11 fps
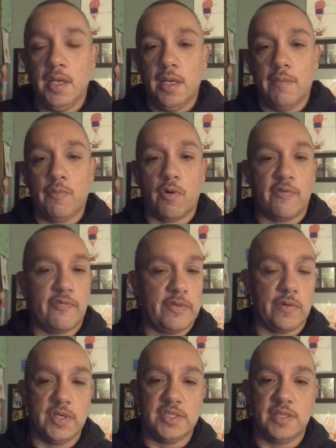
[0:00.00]
more for the
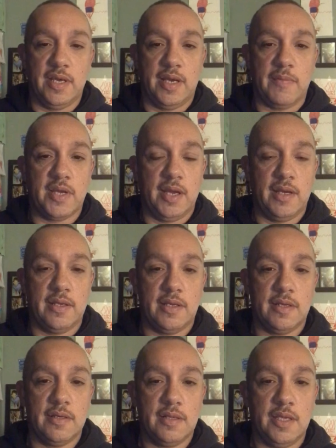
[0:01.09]
reason that I'm kind of
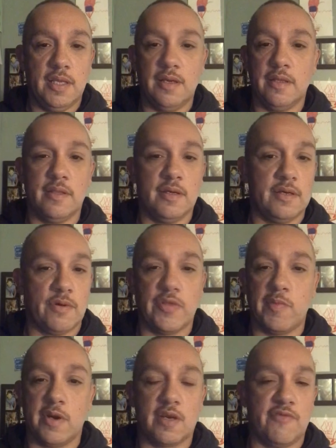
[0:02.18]
into the North
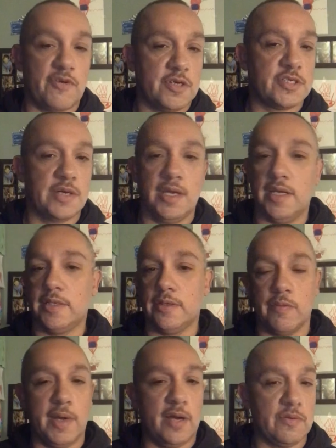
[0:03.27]
American fur trade, the
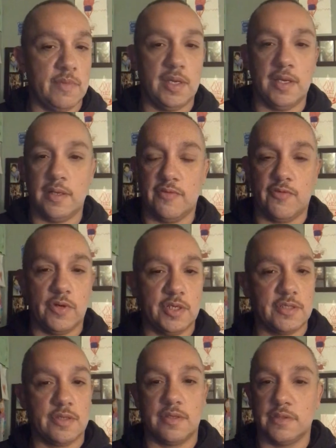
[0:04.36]
mountain men, the
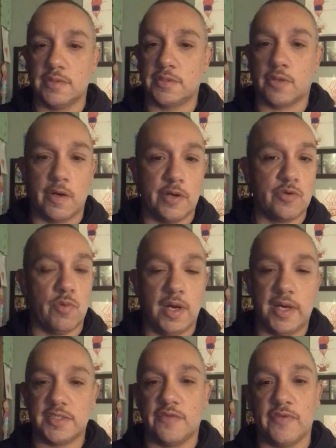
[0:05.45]
voyageurs, Courage du
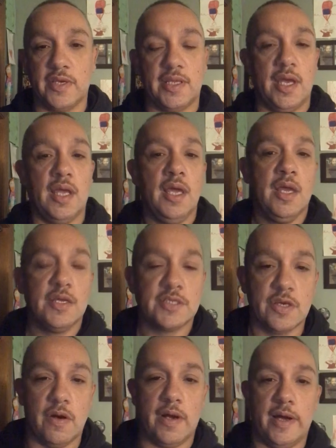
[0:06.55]
Bois, stuff like that.
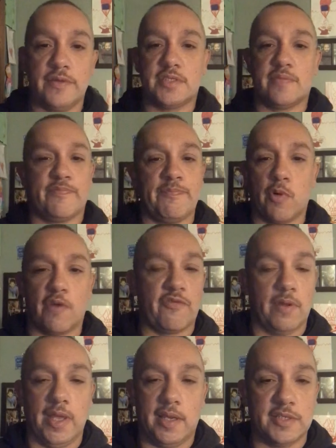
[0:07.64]
So I was more for
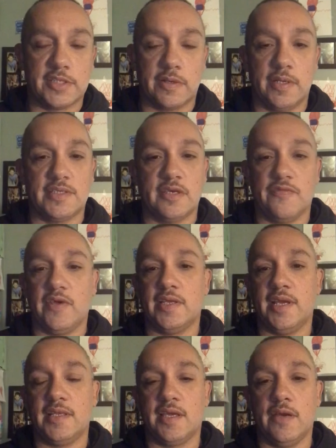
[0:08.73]
like history and stuff like
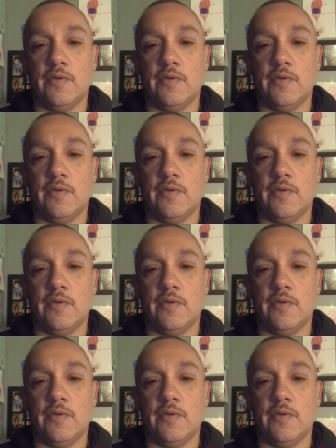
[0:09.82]
that to get